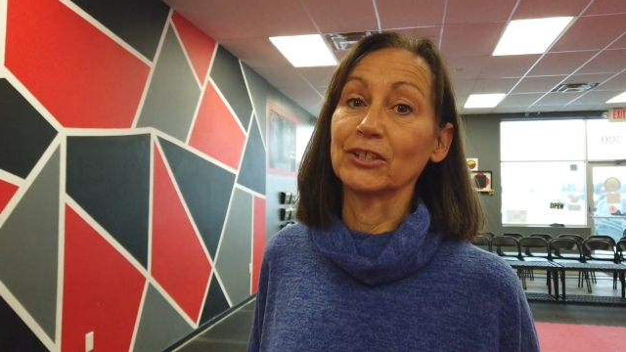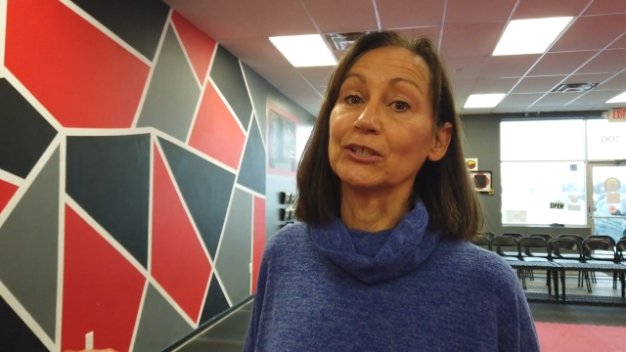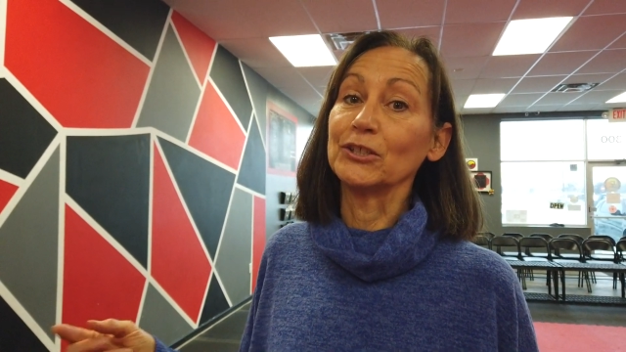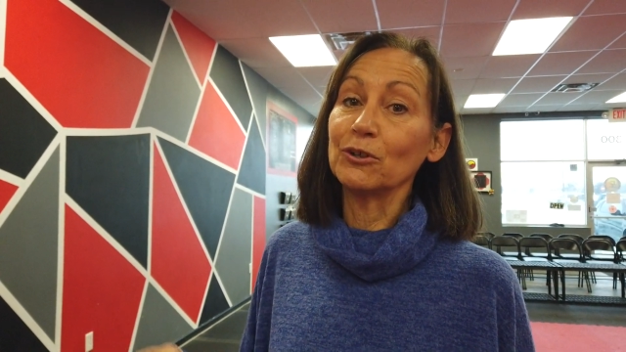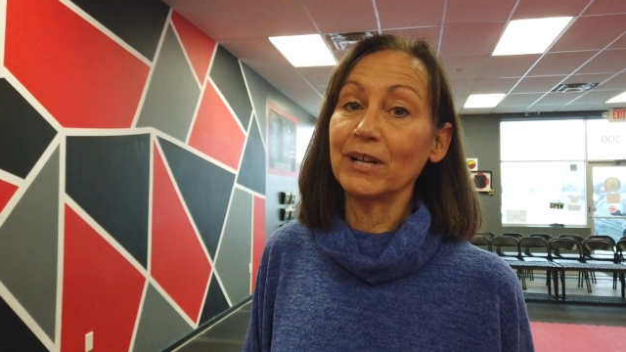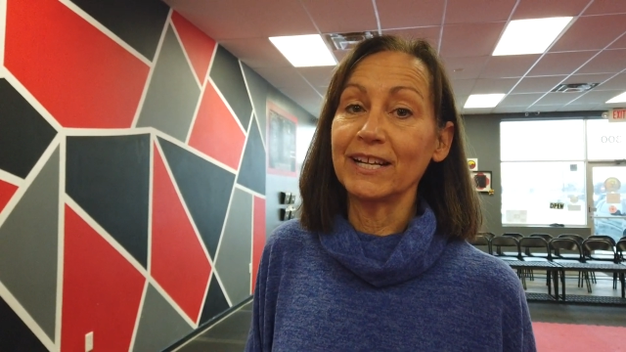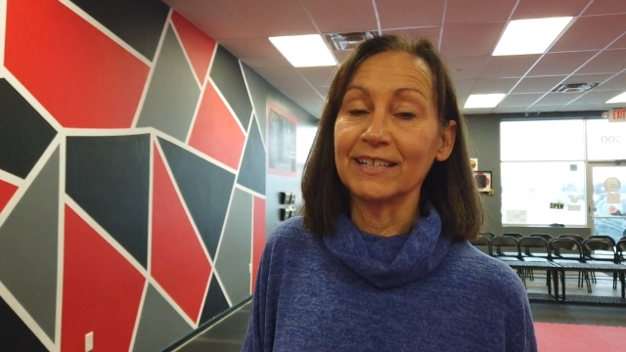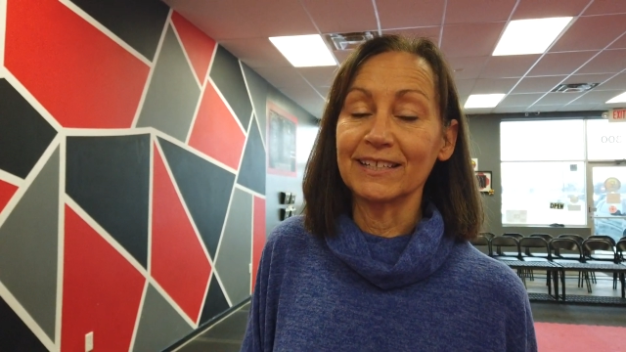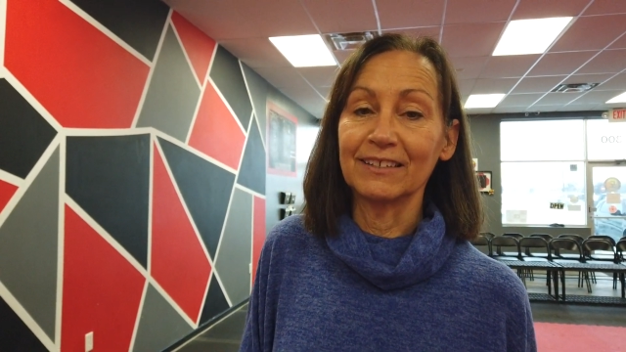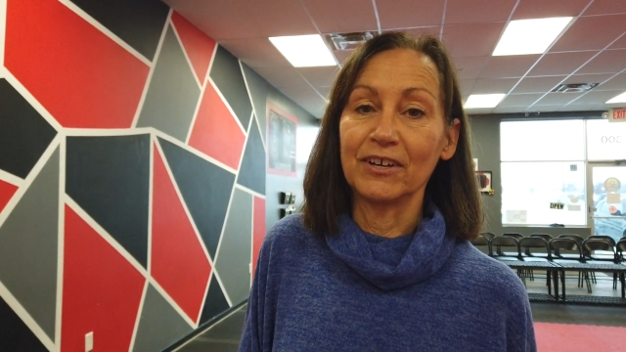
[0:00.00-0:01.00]
So you're
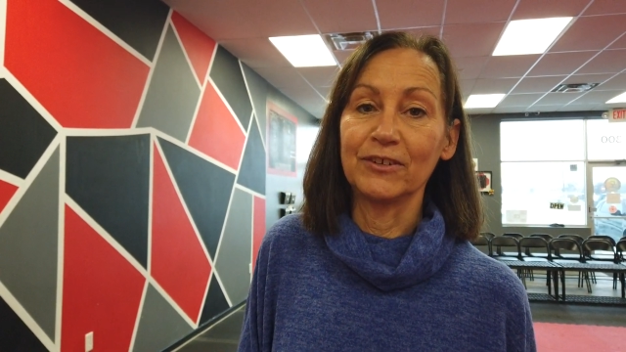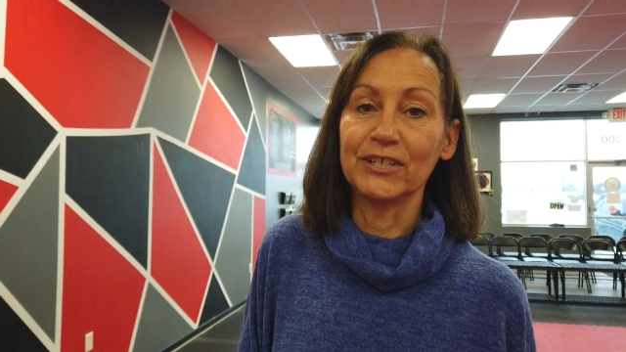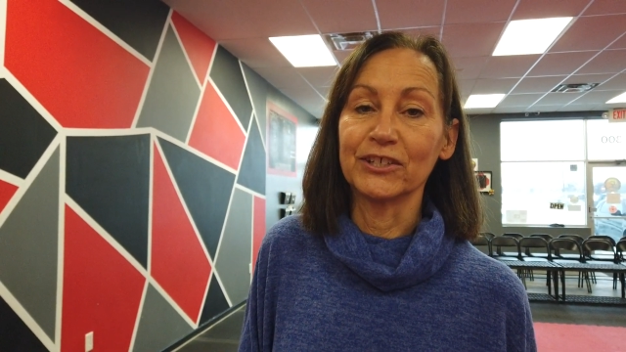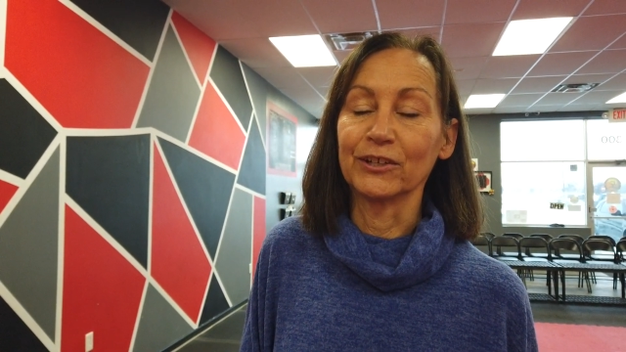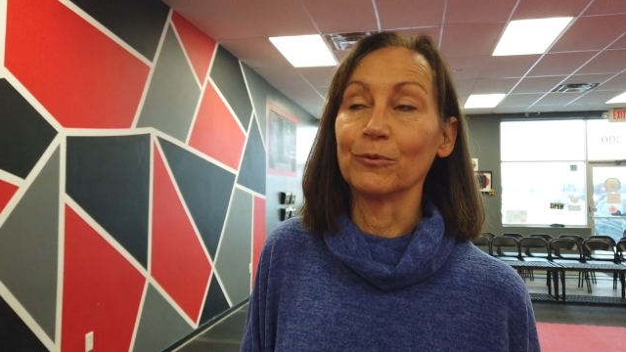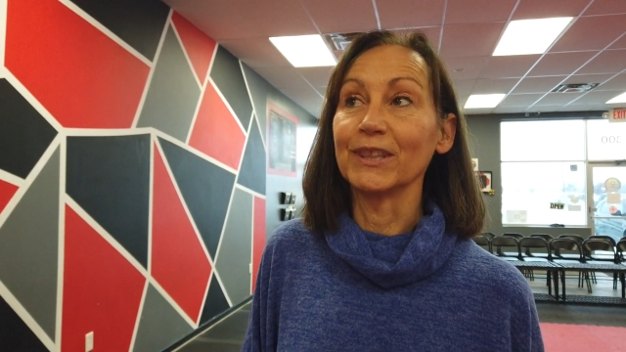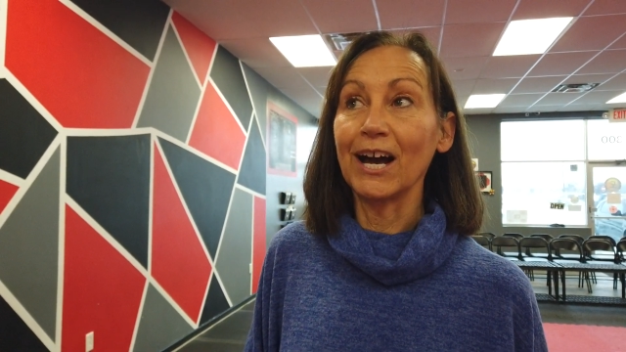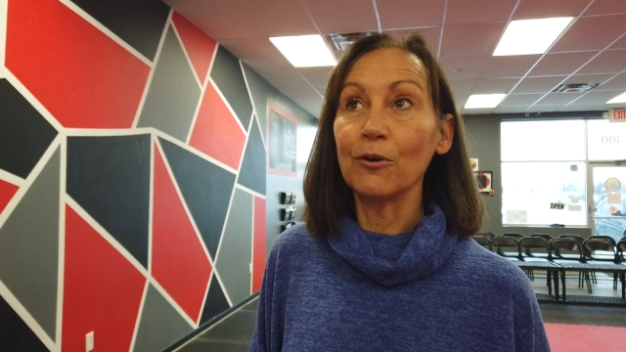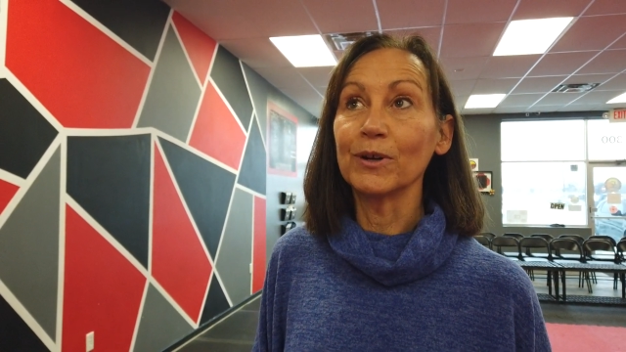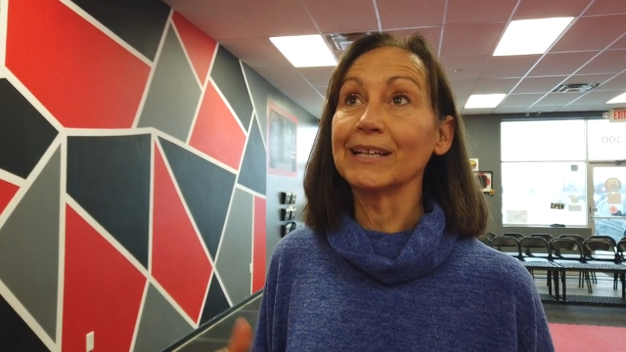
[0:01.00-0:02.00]
donating to the foundation
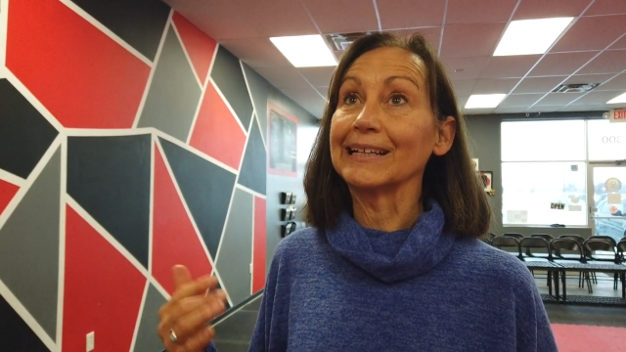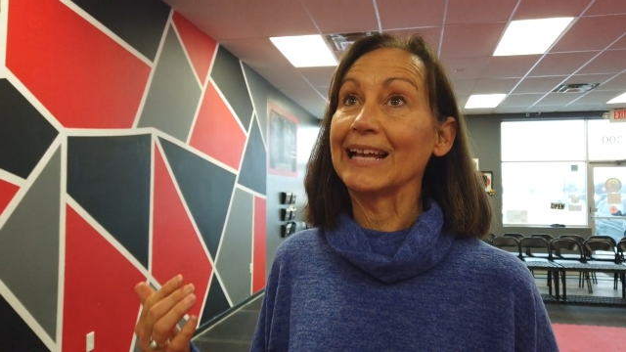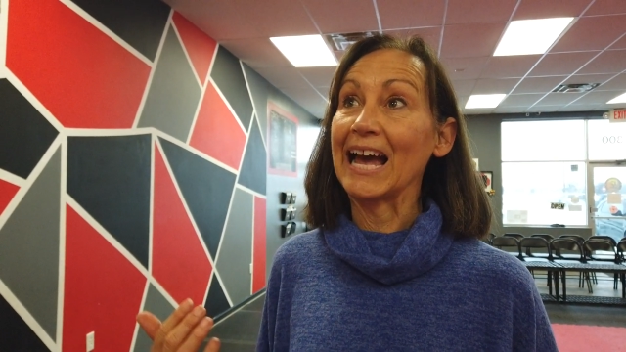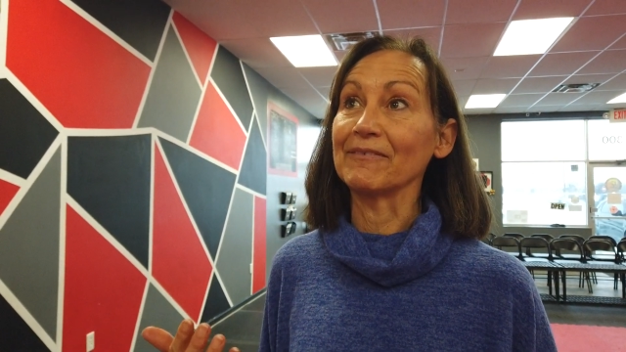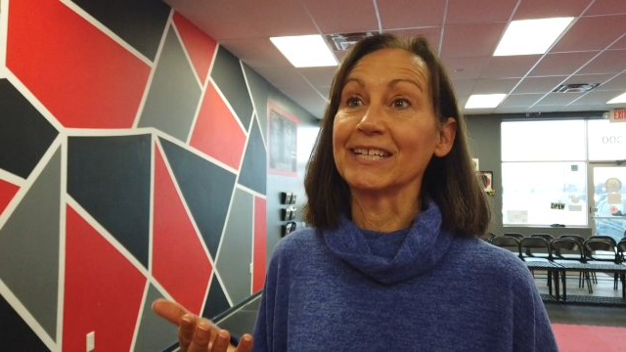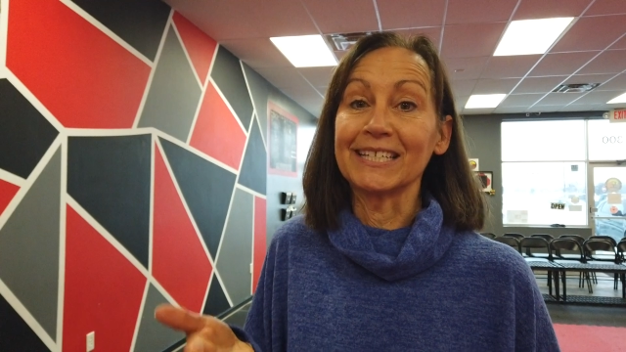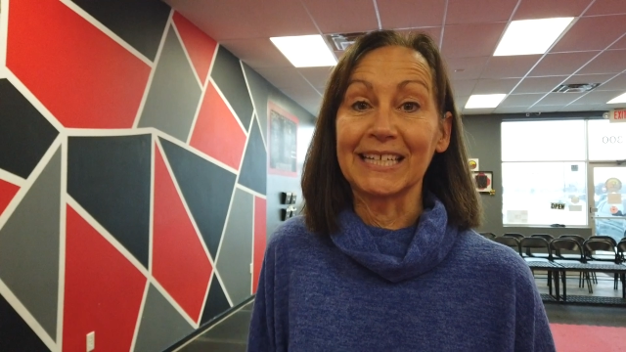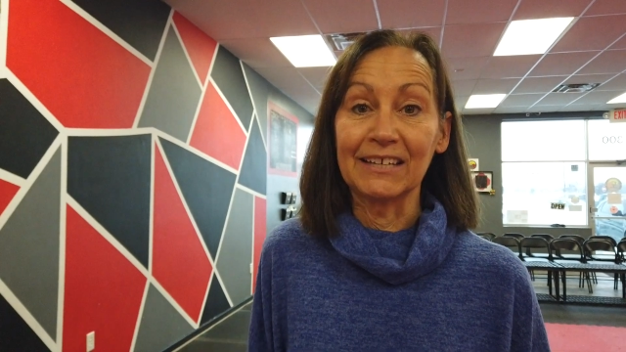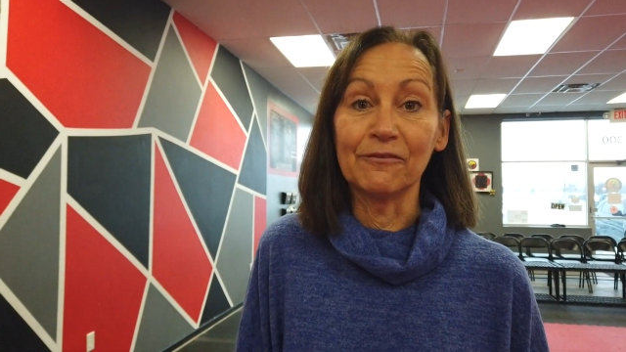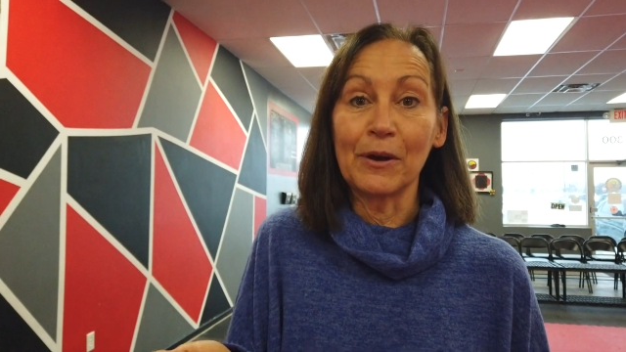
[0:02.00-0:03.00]
without having to
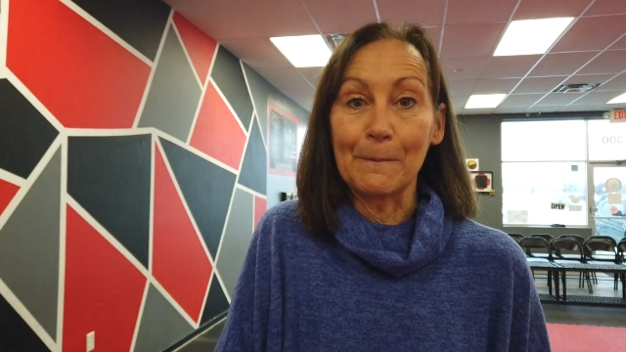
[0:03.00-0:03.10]
give